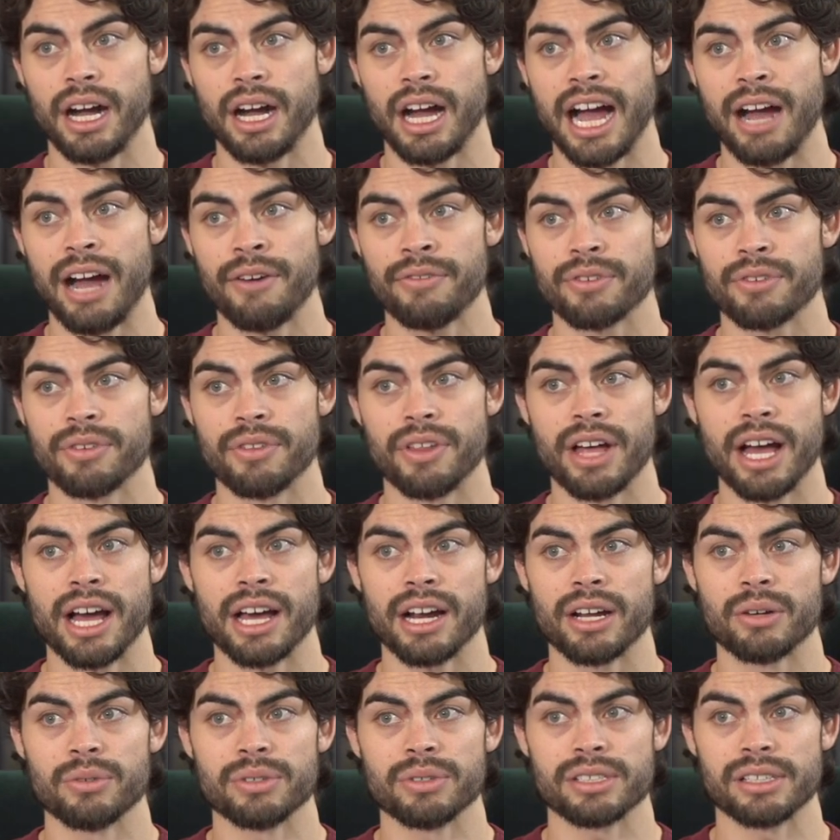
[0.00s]
after
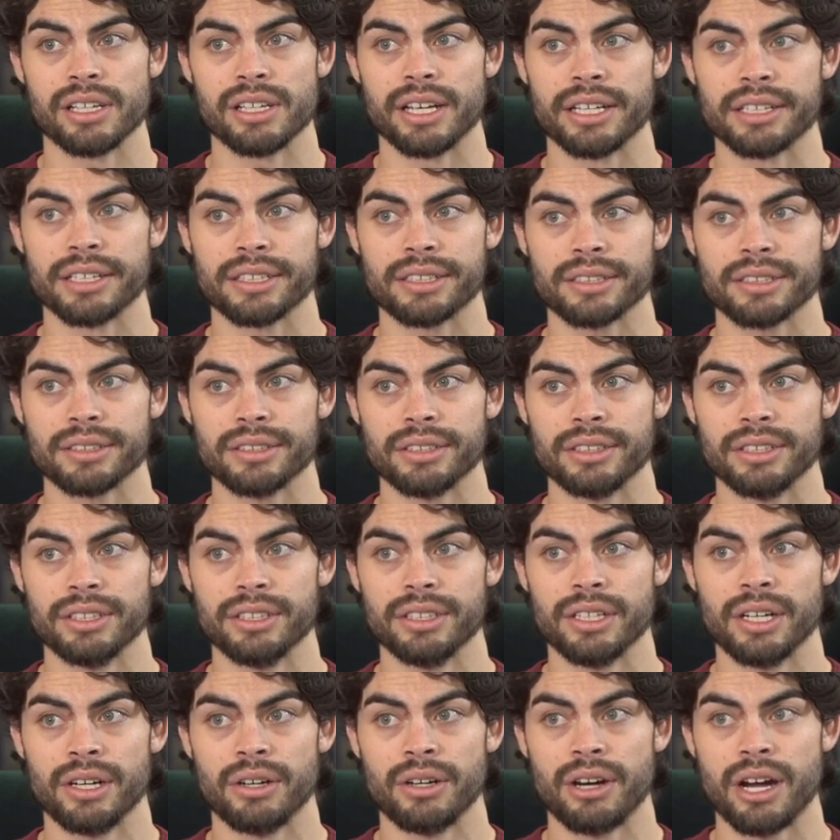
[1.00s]
that, I was like, you
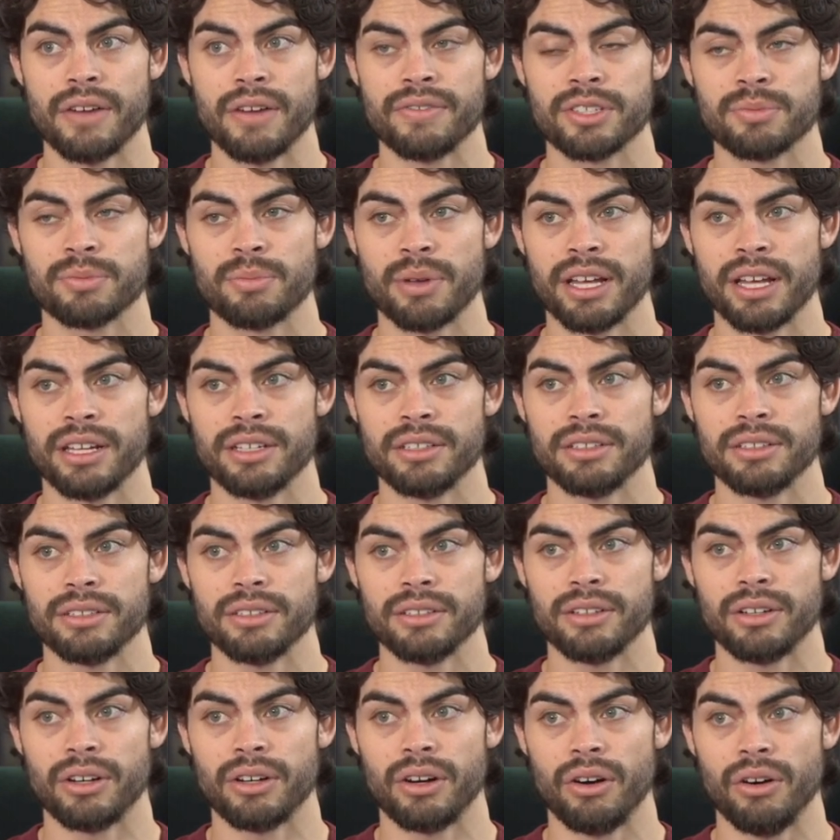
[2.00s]
know, I've spent
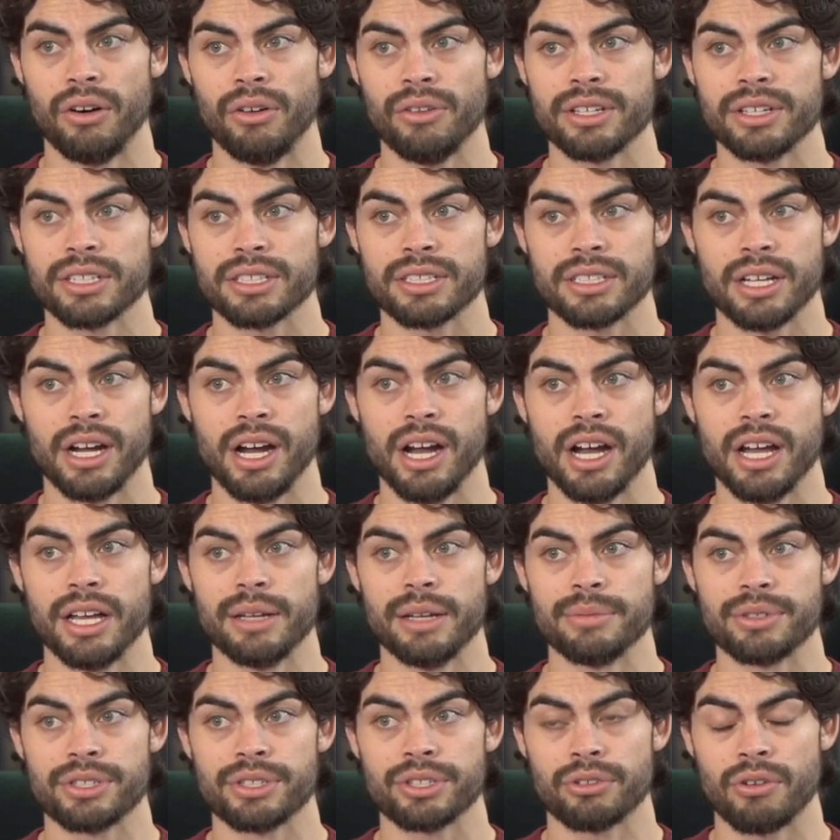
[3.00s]
all this
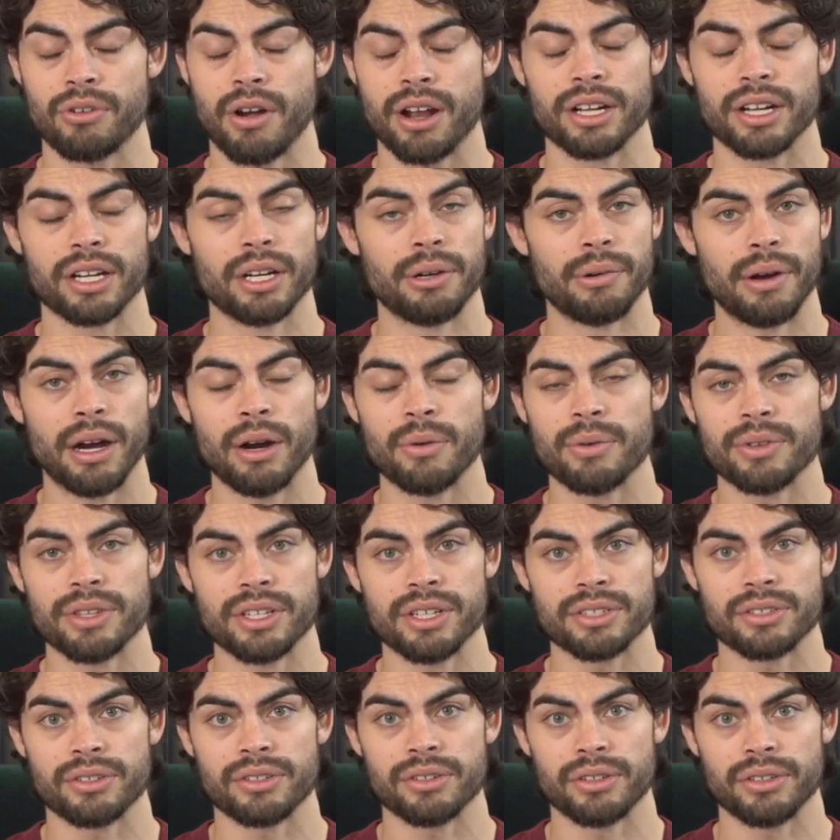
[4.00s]
time trying to go out with
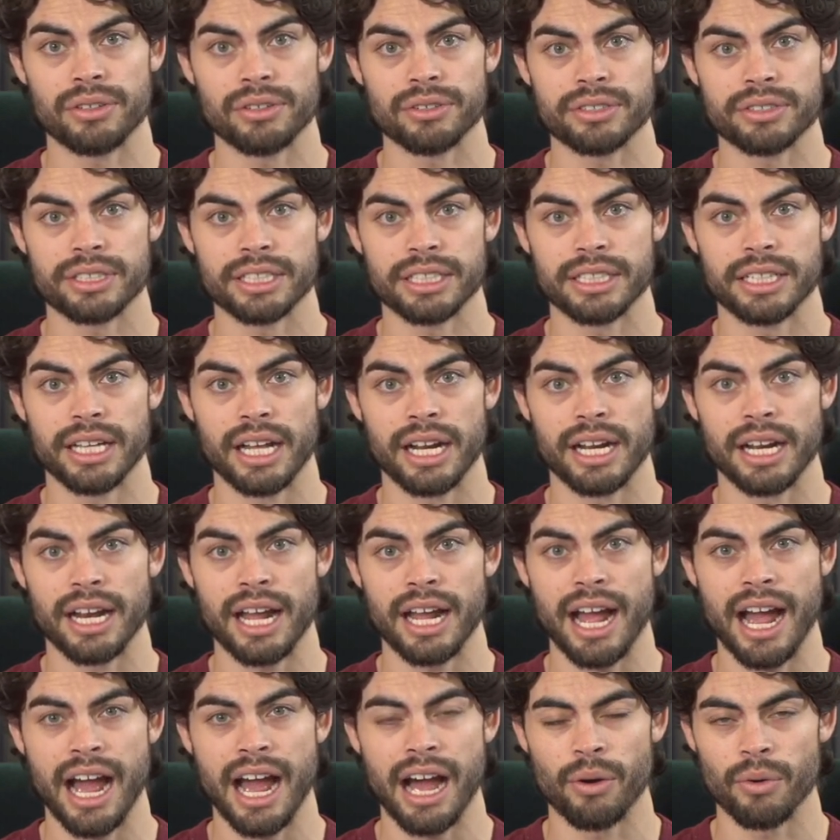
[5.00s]
this girl to get an
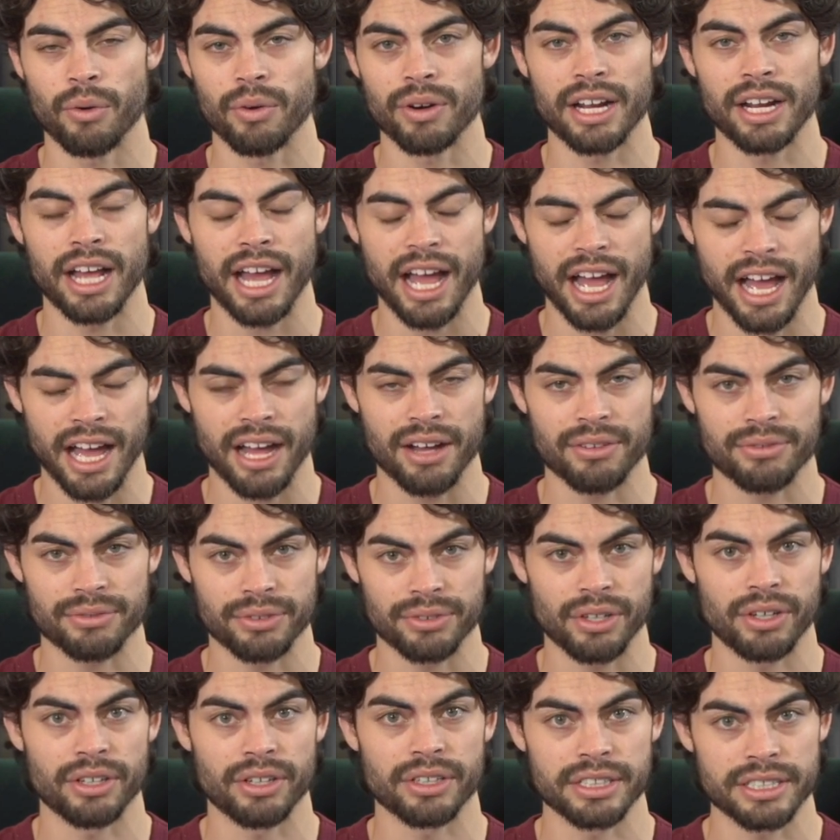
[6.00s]
hour and a
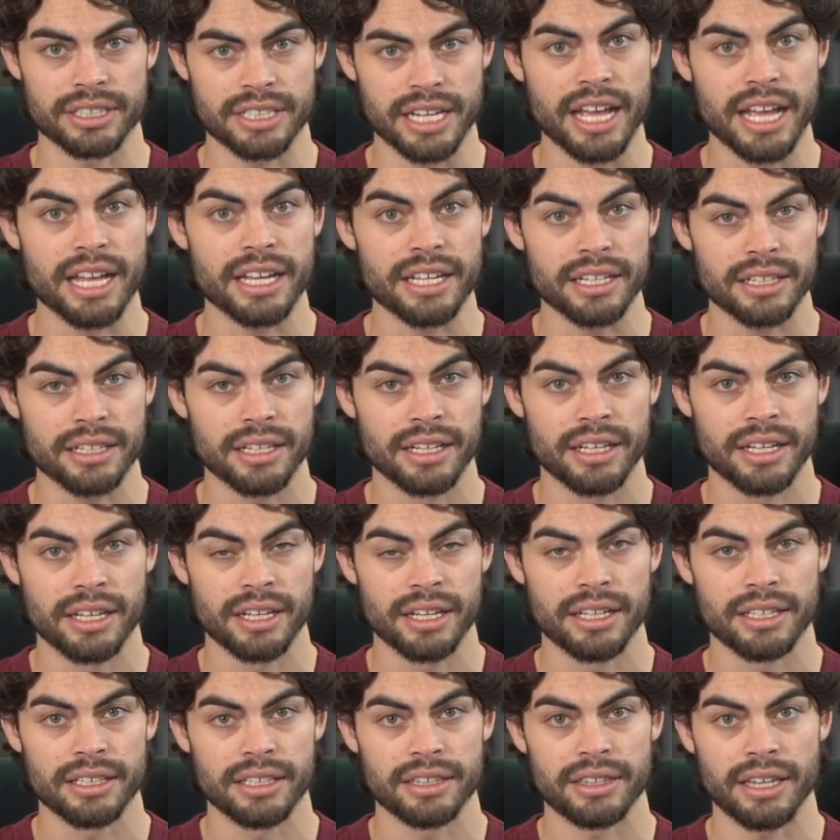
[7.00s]
half long date
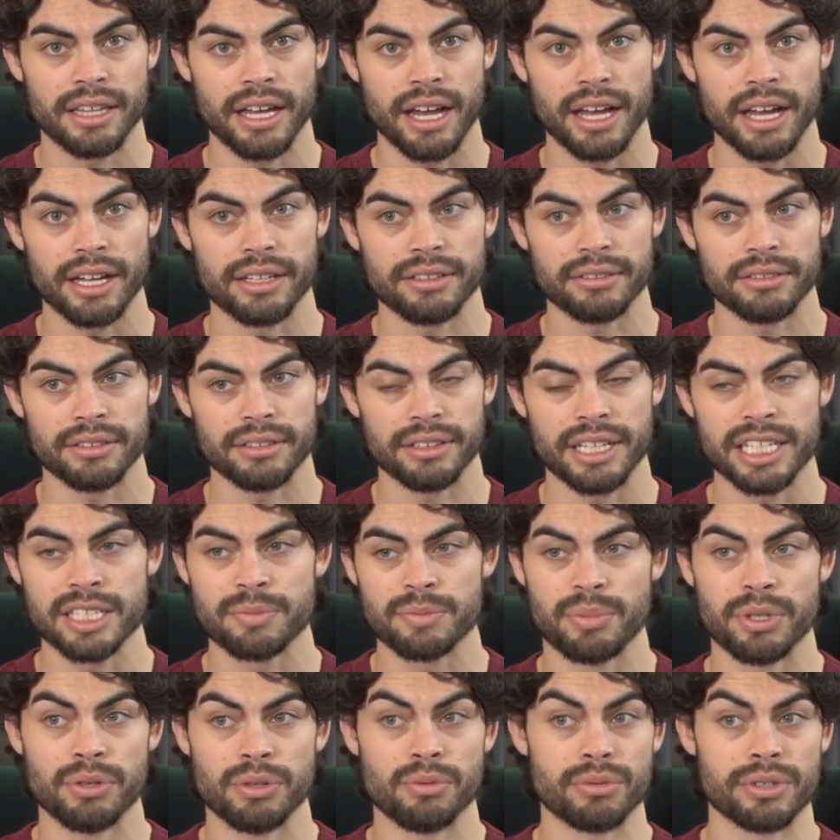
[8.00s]
that, let's
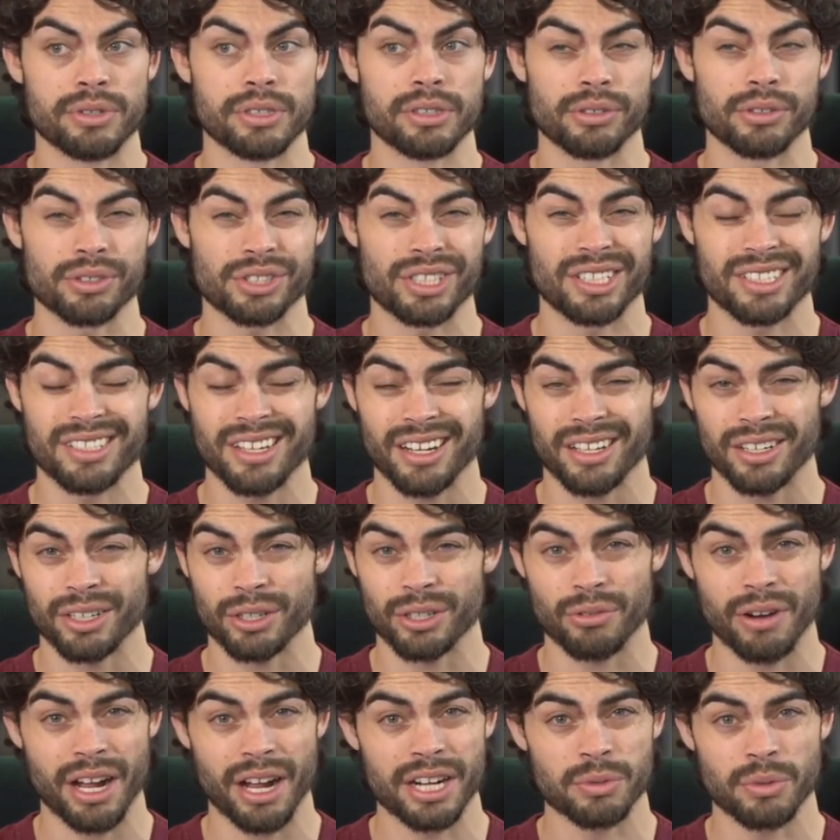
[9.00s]
be real, she's not going
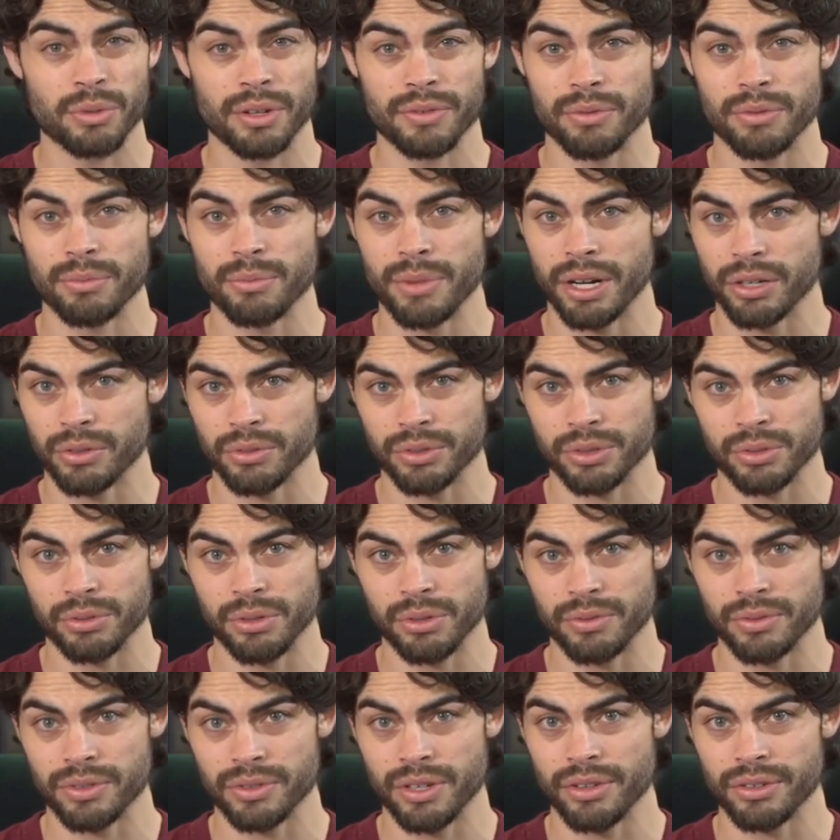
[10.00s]
to graduate from medical
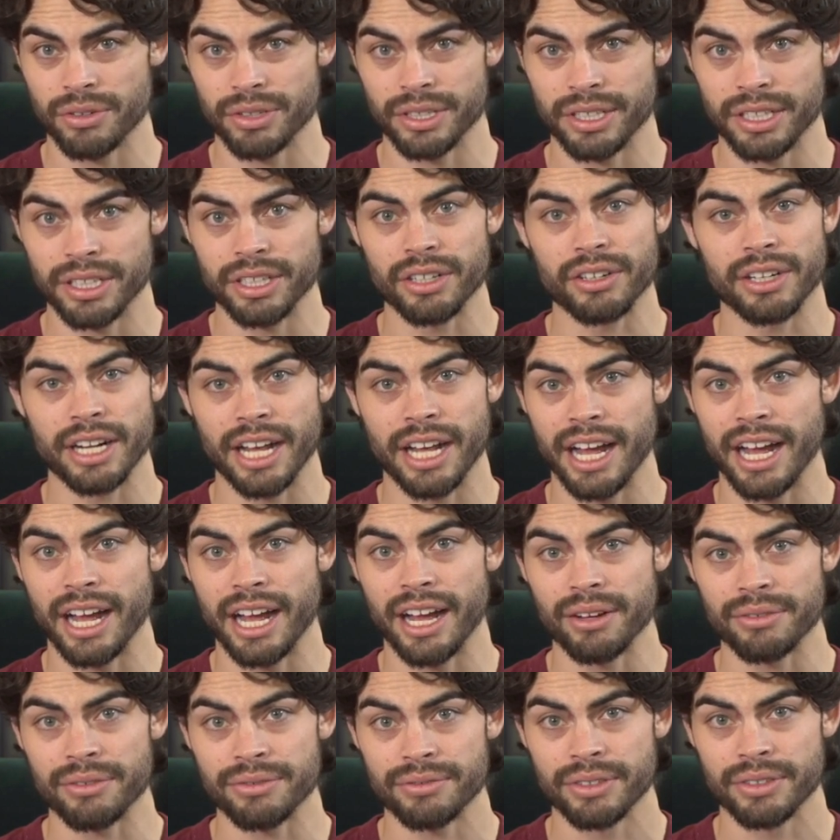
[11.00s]
school for another year and a
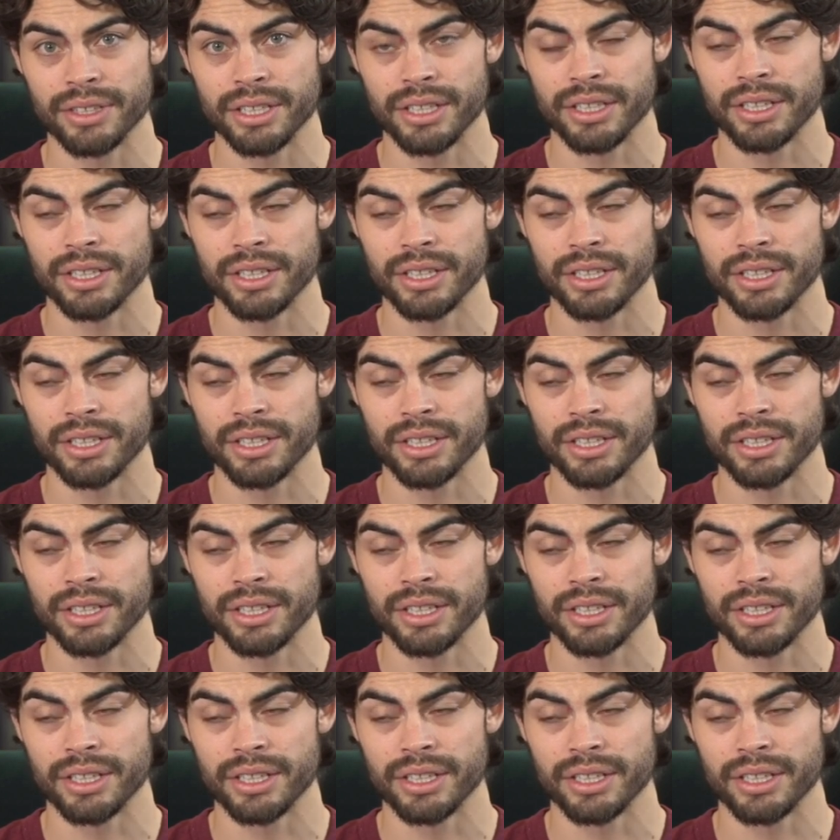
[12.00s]
half.